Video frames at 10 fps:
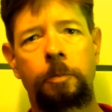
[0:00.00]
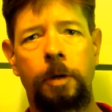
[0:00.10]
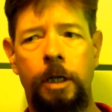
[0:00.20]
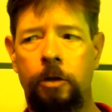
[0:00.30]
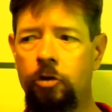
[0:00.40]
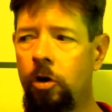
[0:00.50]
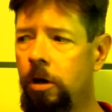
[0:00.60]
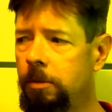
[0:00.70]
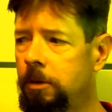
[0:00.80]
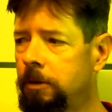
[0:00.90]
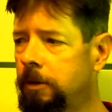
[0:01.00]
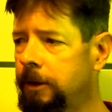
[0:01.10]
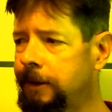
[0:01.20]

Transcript: It's pretty enjoyable.